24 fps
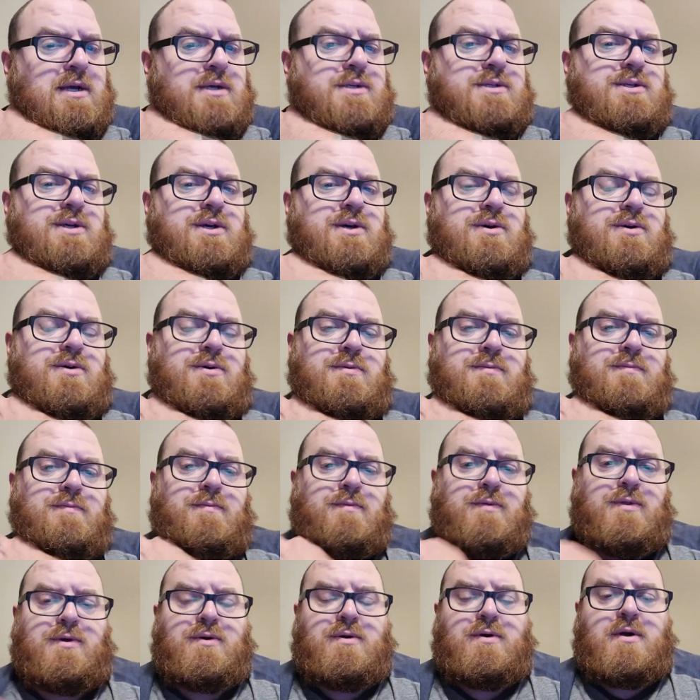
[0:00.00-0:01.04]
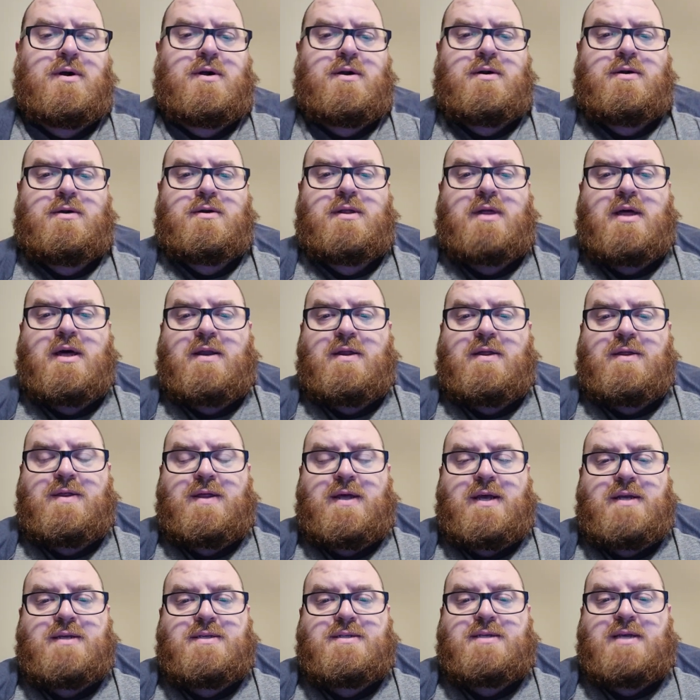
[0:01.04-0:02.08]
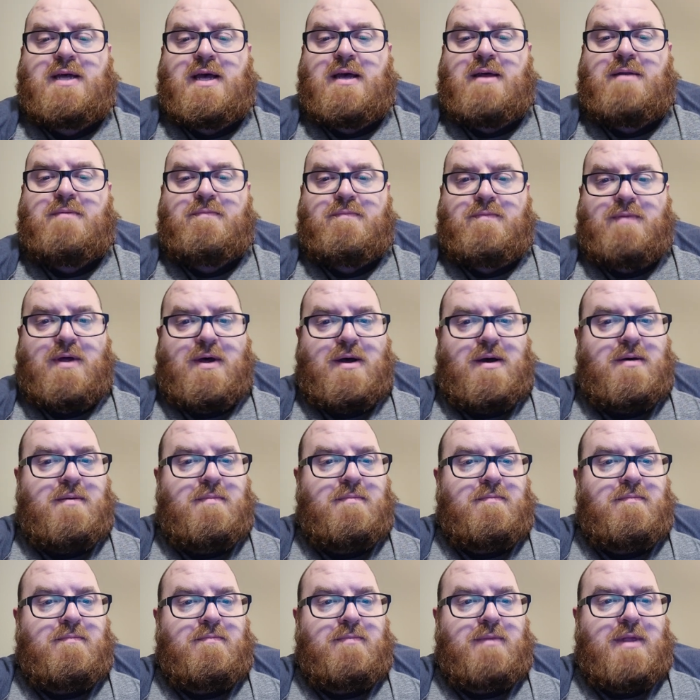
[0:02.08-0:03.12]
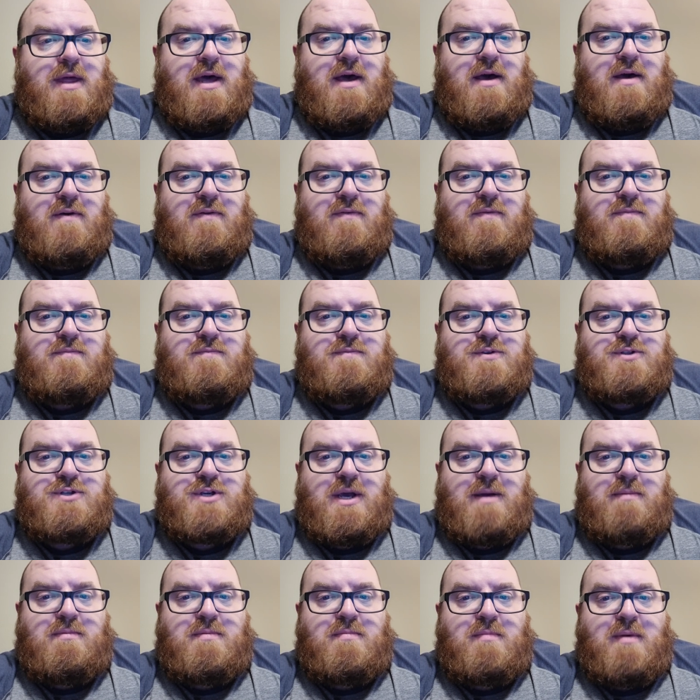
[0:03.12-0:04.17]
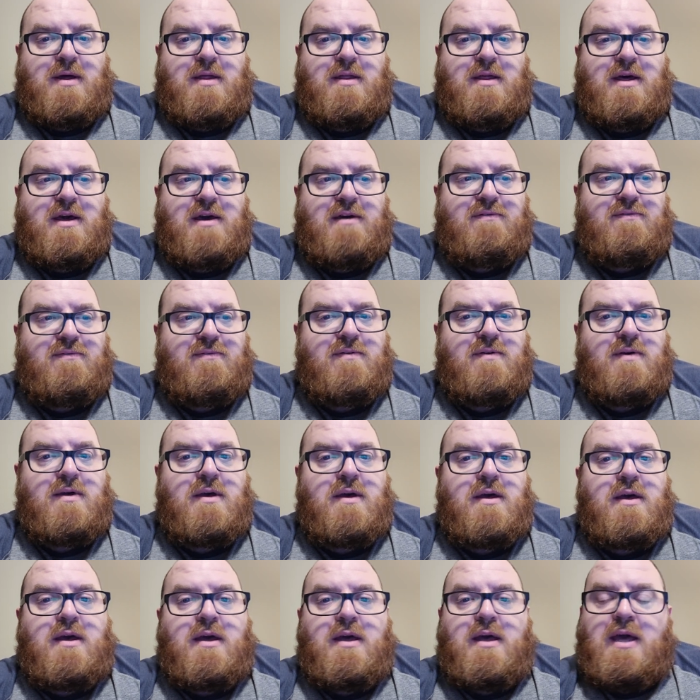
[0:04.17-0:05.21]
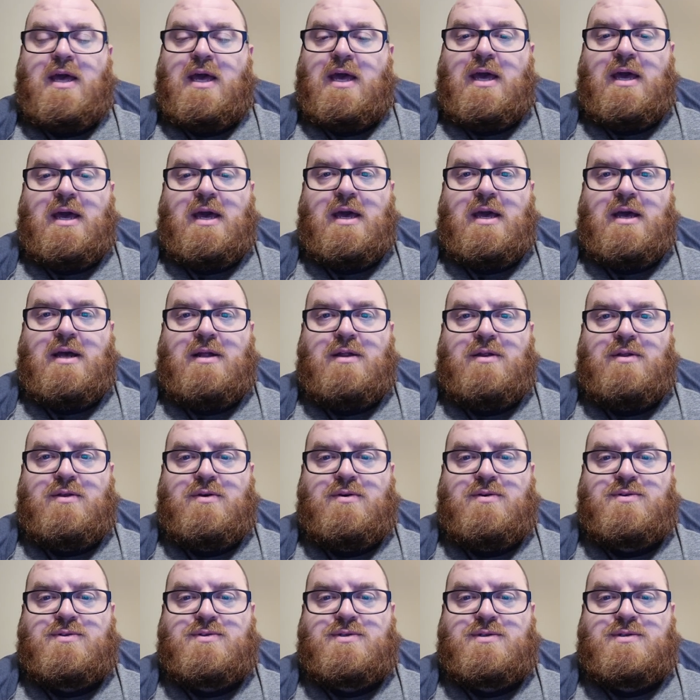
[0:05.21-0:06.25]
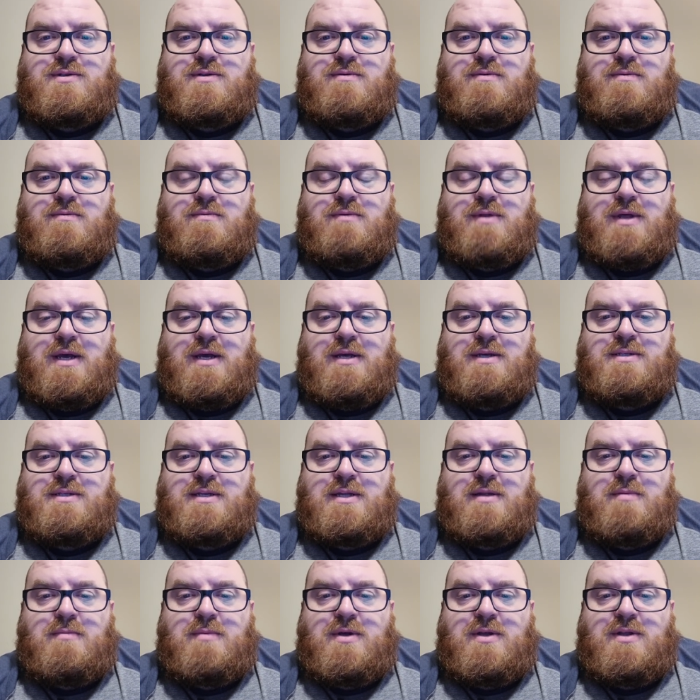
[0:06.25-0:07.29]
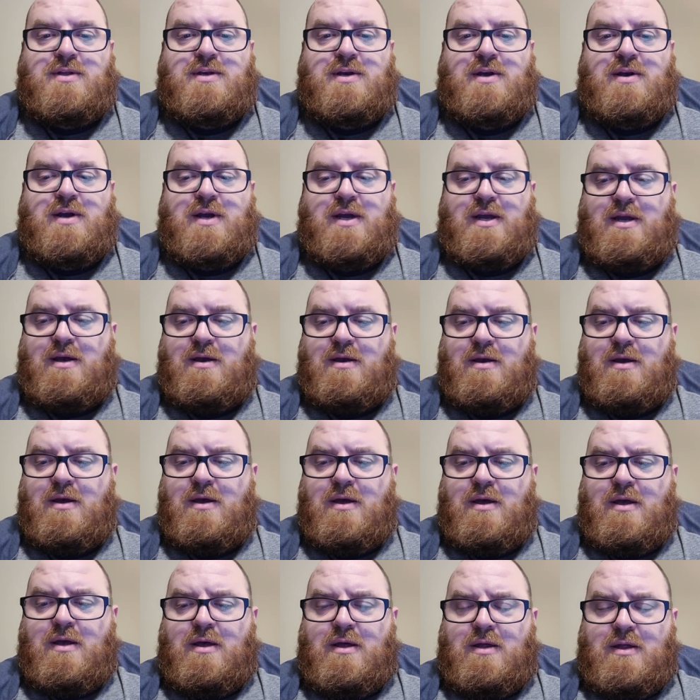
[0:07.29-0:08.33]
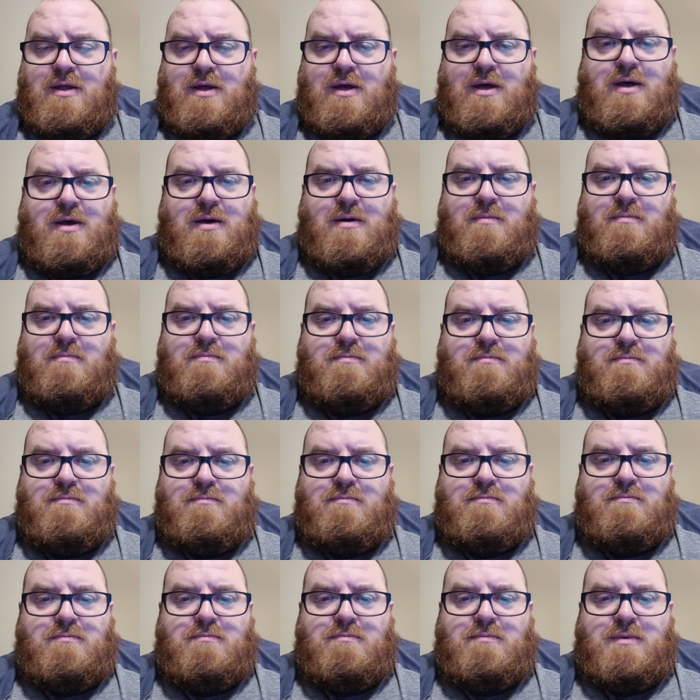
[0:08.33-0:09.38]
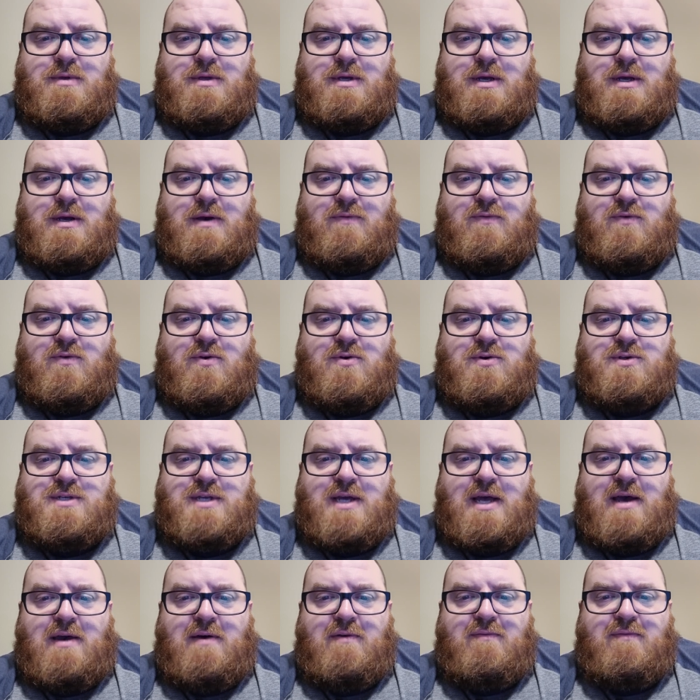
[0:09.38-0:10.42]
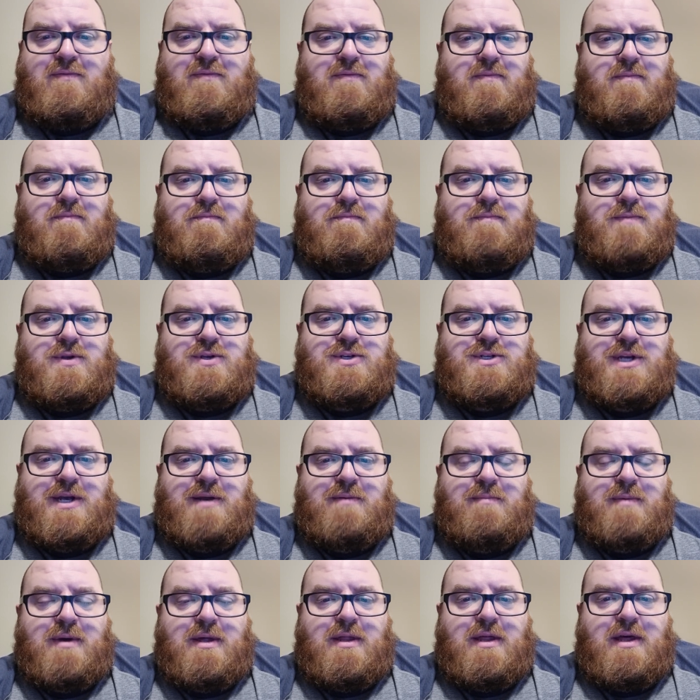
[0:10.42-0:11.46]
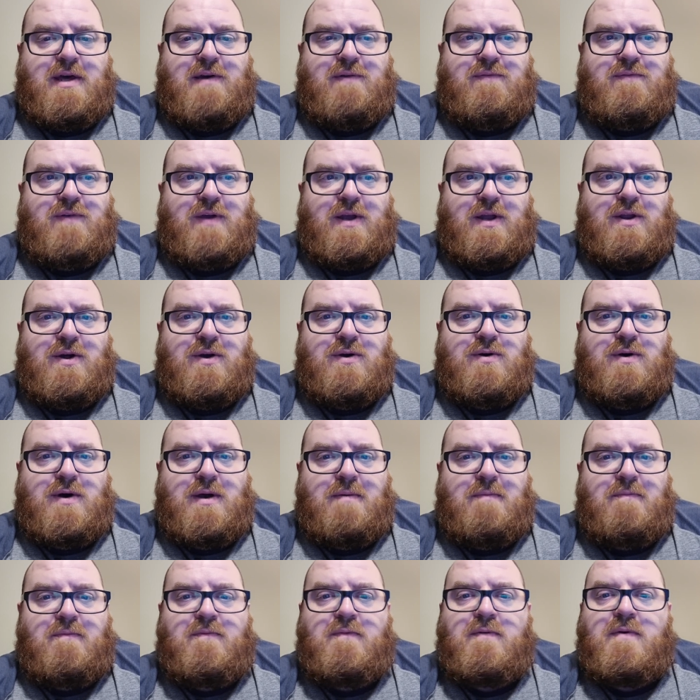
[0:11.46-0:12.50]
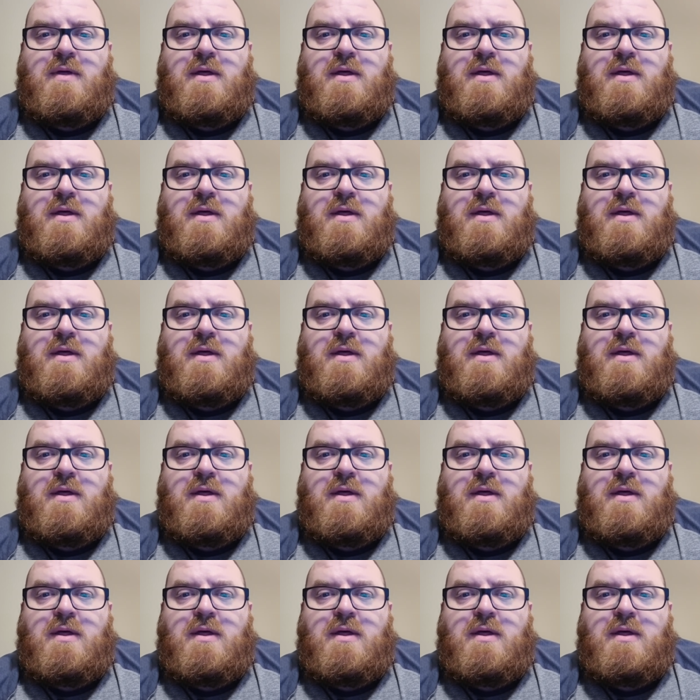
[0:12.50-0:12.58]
So there are a lot of things that have shaped my life, and those things in the military, of course, have shaped my life. I've